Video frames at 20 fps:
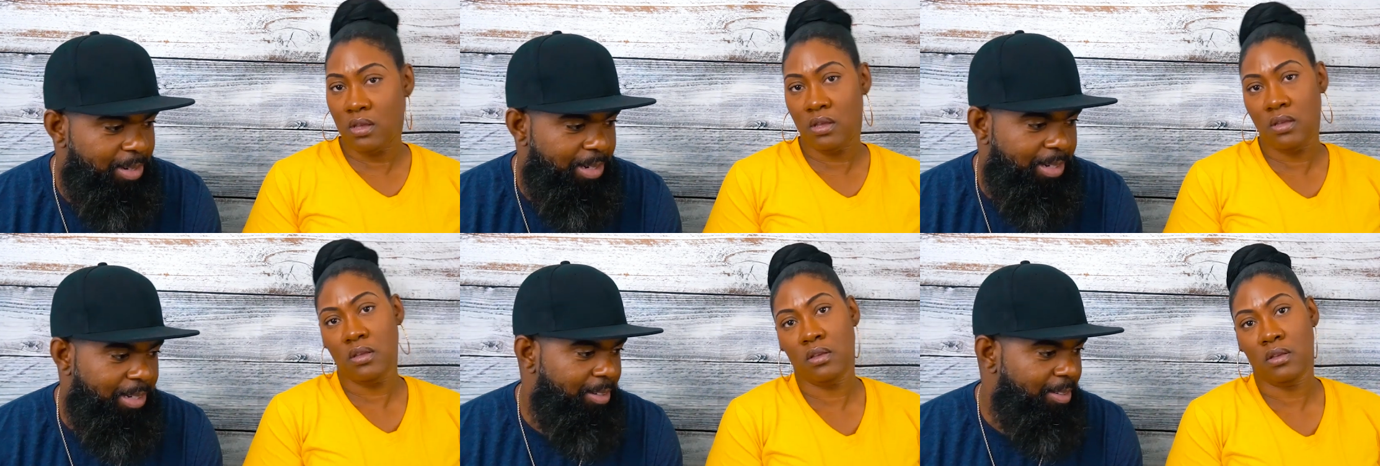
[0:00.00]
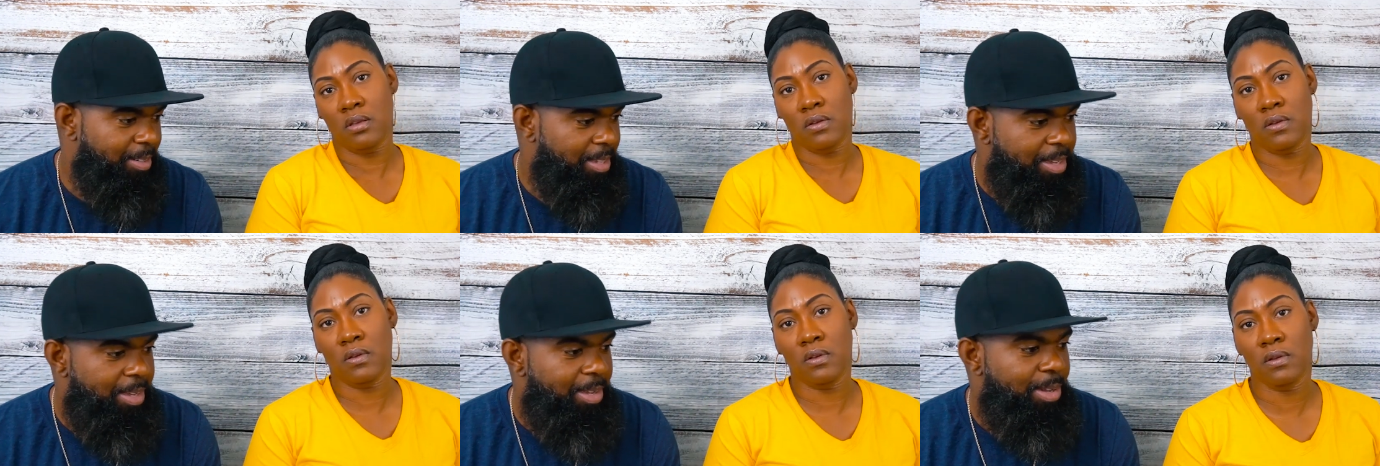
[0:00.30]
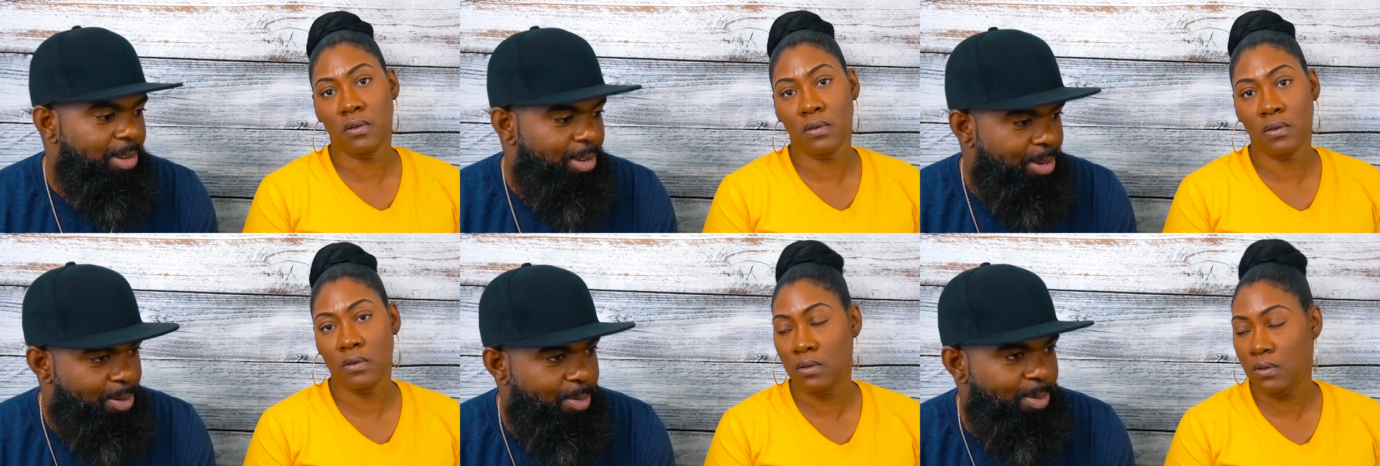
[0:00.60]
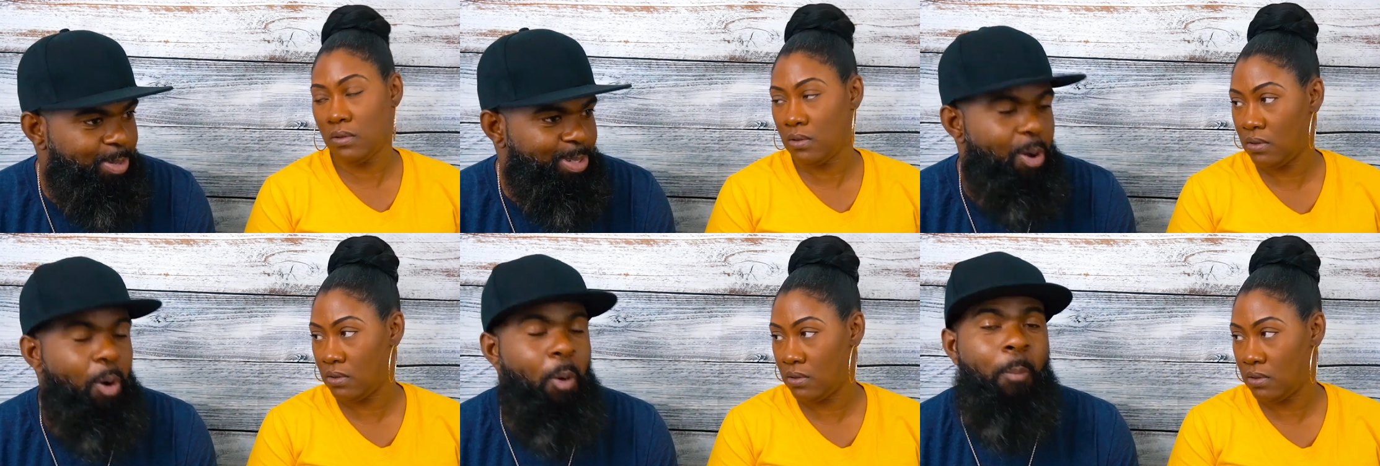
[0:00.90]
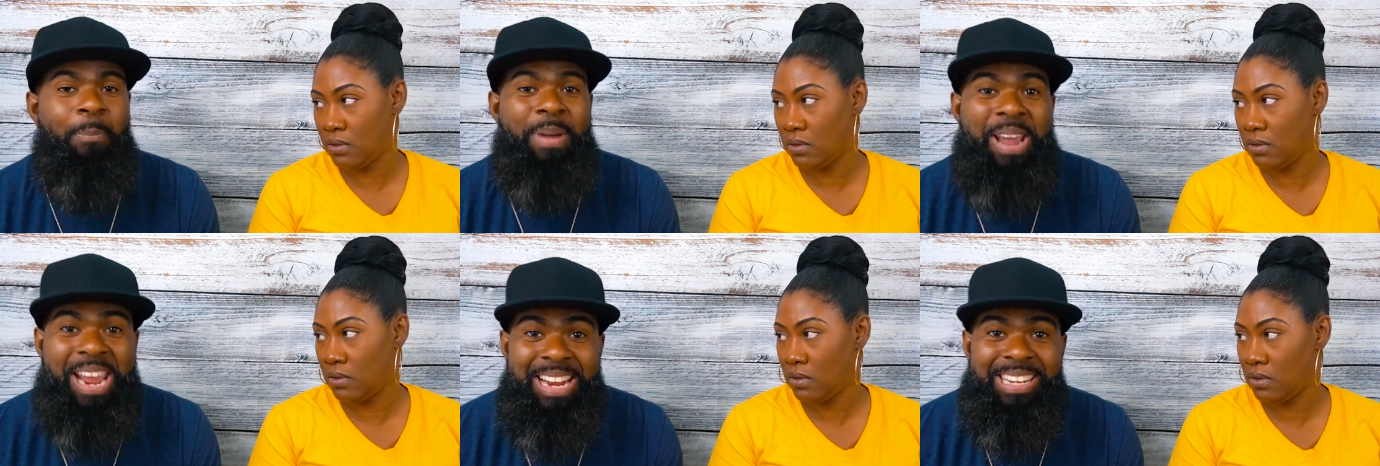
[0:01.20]
Speaker 1: could have who was gonna
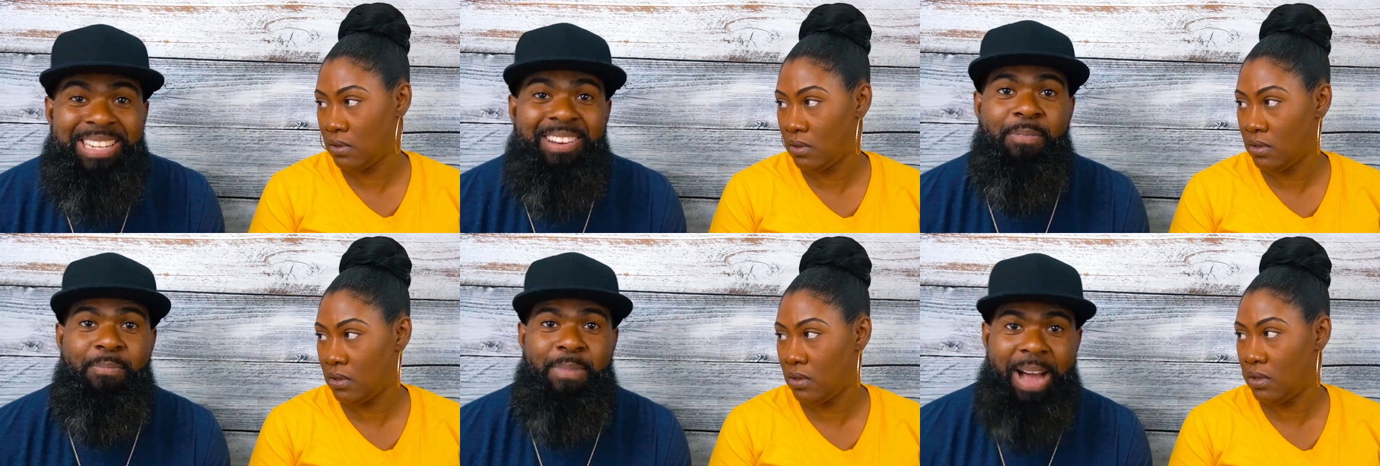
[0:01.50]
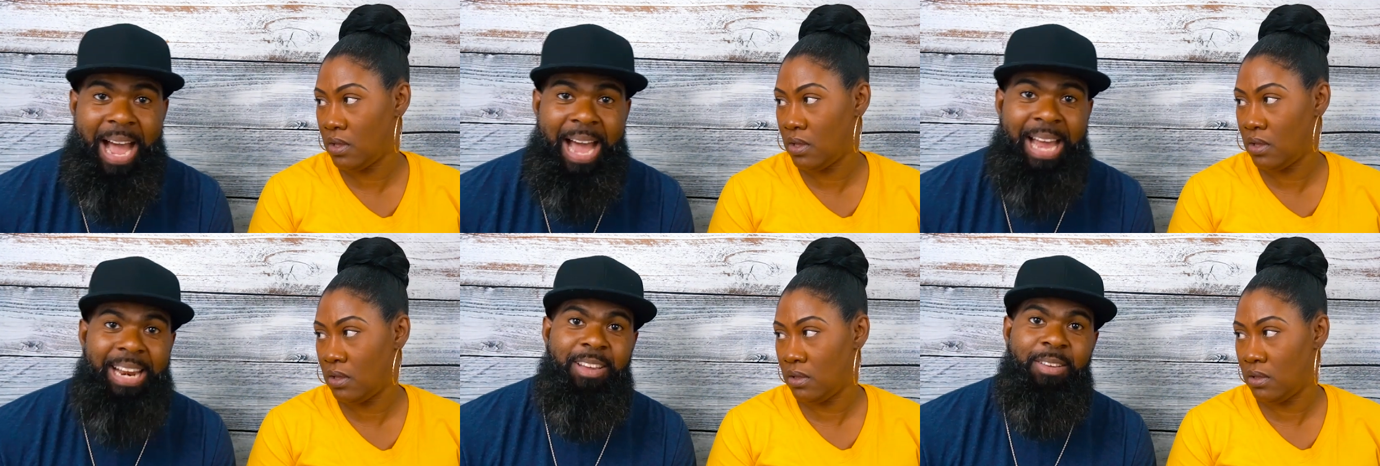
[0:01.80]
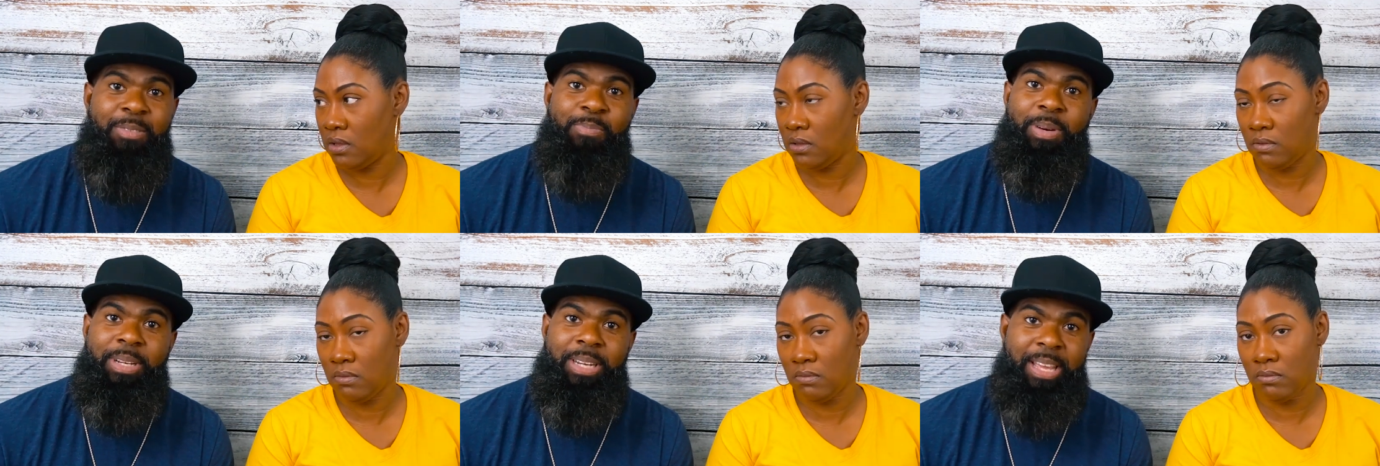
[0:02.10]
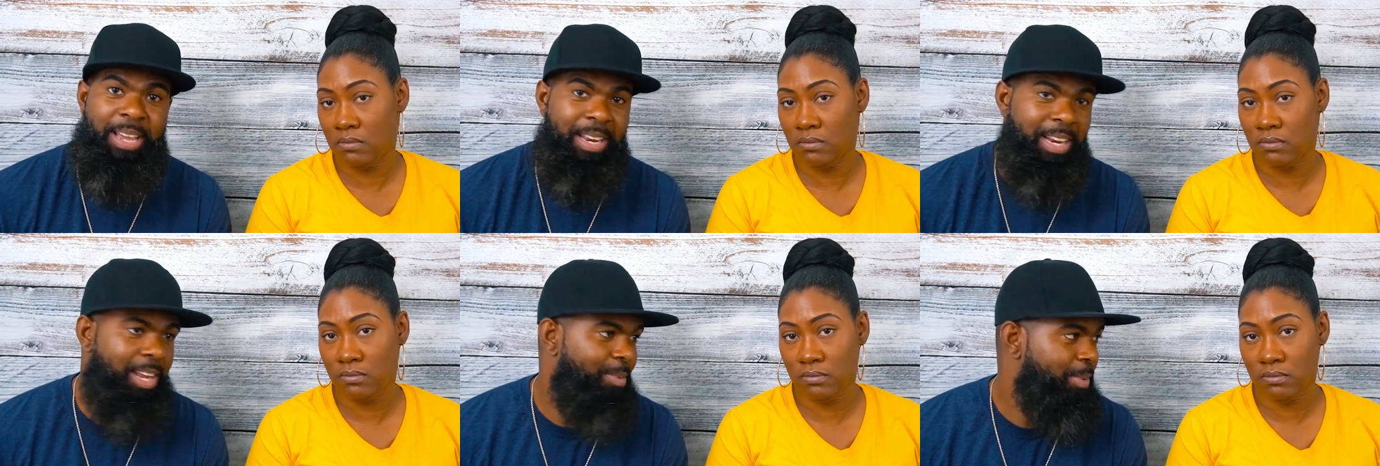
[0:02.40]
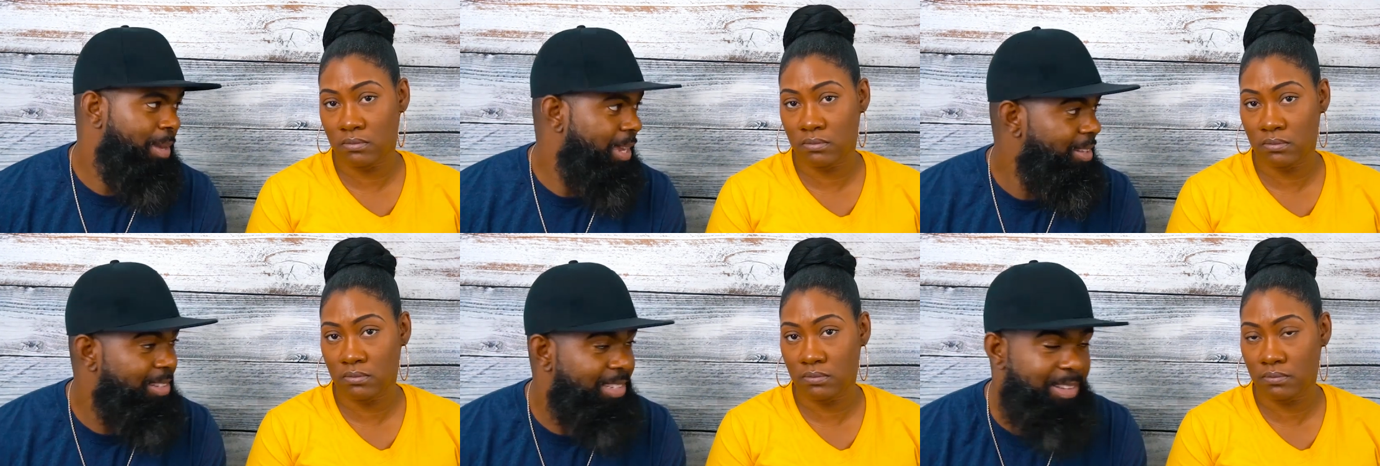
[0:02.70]
be somebody, but they end up
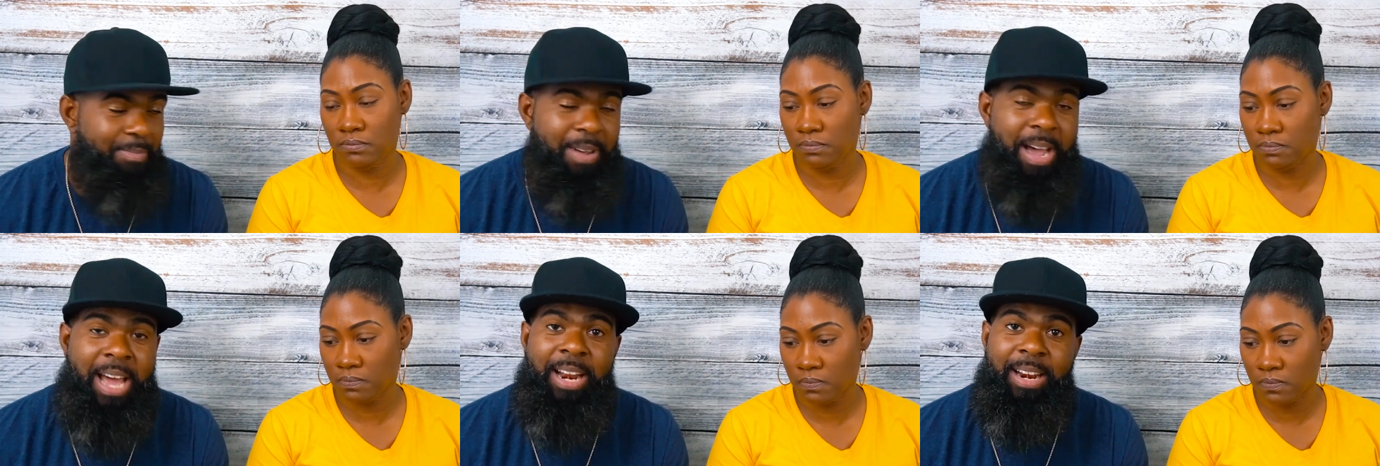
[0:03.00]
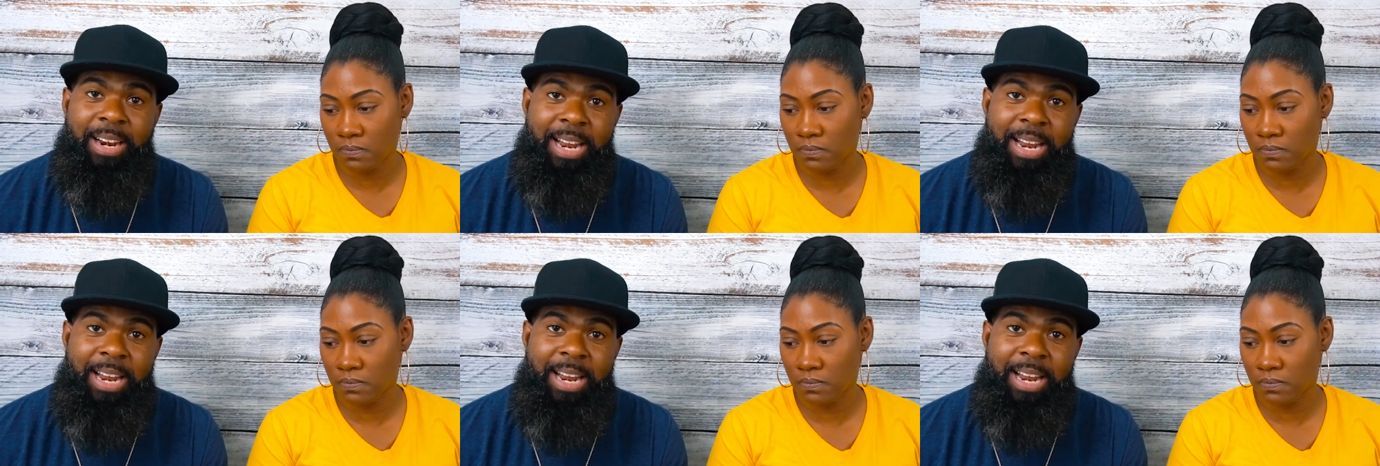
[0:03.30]
getting somebody